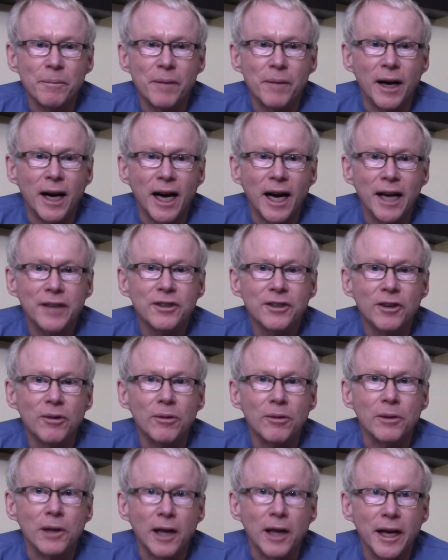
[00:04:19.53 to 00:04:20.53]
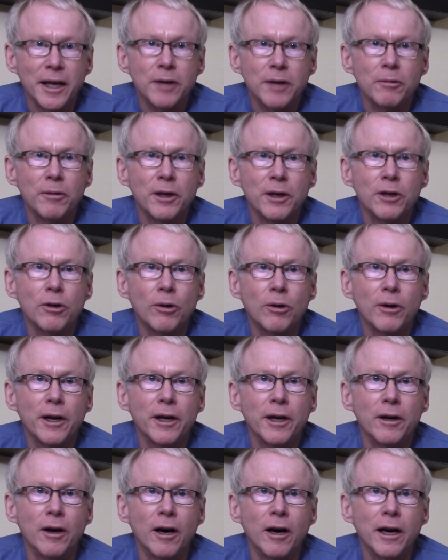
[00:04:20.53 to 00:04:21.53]
I don't like
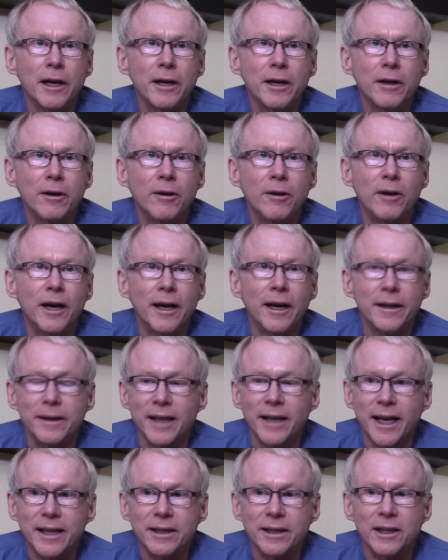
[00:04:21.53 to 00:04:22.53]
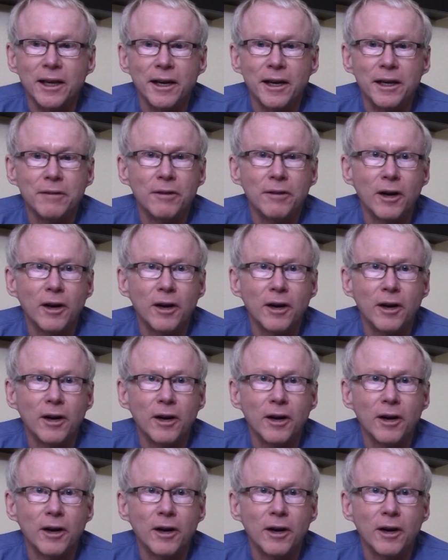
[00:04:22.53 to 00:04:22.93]
recording audio at that kind of